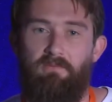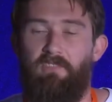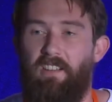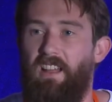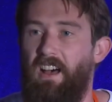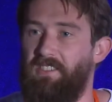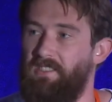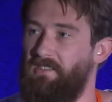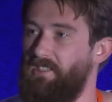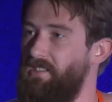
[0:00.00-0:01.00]
run
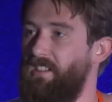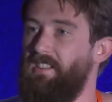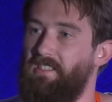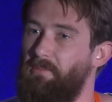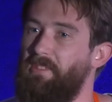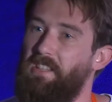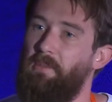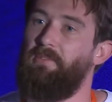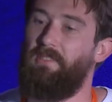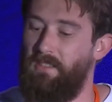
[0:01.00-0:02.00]
last, just in case something's
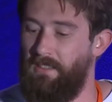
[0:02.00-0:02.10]
happened.